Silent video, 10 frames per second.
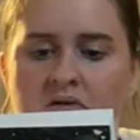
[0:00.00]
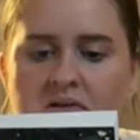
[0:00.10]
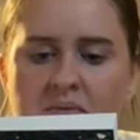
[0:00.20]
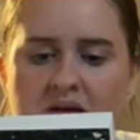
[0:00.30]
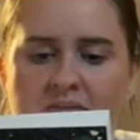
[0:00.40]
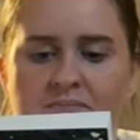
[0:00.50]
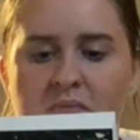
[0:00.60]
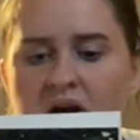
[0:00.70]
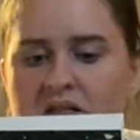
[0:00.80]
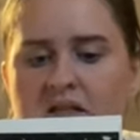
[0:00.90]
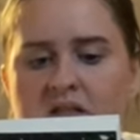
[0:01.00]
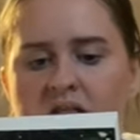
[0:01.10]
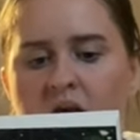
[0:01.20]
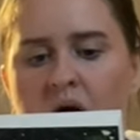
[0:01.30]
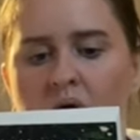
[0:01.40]
someone is murdered
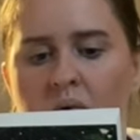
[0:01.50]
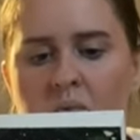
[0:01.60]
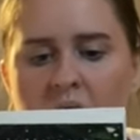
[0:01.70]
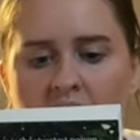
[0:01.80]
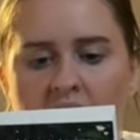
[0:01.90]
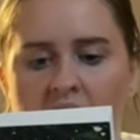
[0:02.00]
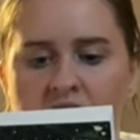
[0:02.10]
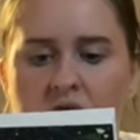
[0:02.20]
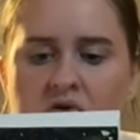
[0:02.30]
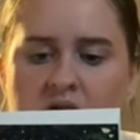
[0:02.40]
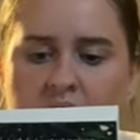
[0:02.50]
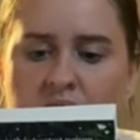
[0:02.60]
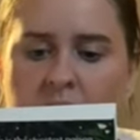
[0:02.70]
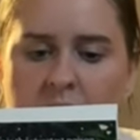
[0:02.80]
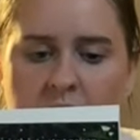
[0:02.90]
with a toxin
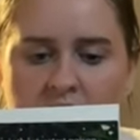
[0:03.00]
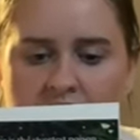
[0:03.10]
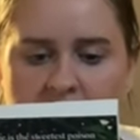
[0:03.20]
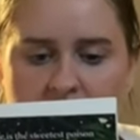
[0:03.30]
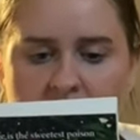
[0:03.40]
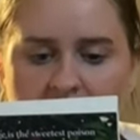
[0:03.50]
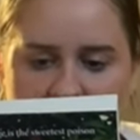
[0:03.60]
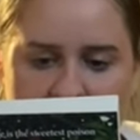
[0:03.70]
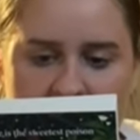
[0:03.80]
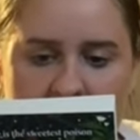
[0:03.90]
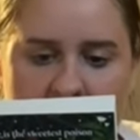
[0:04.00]
from a poisonous plant.